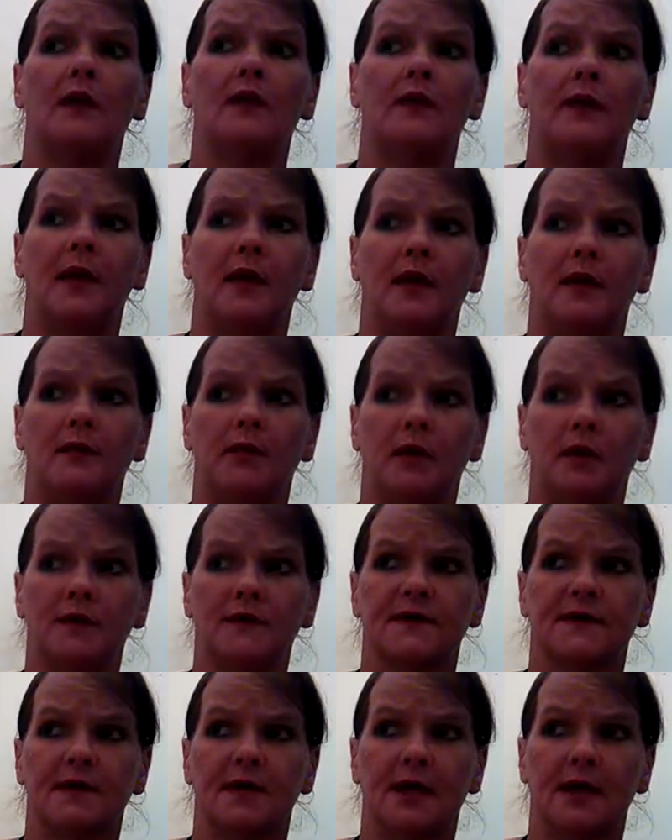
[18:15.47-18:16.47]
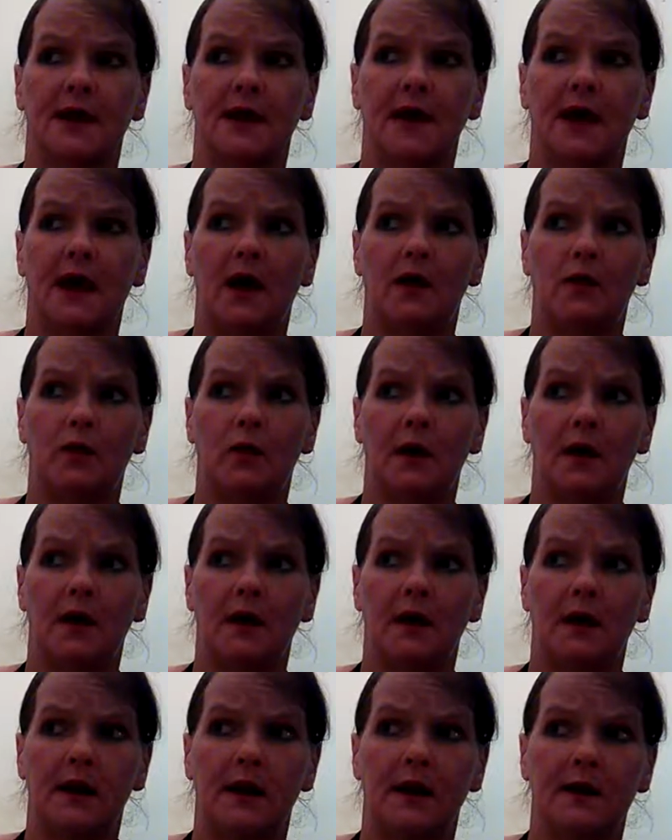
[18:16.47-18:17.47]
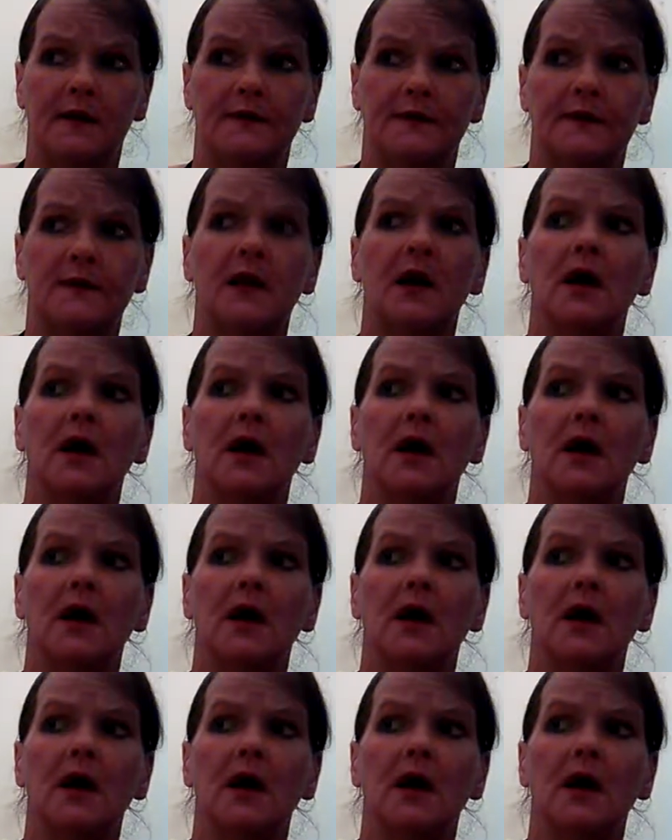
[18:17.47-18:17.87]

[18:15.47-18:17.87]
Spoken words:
they personally had witnessed,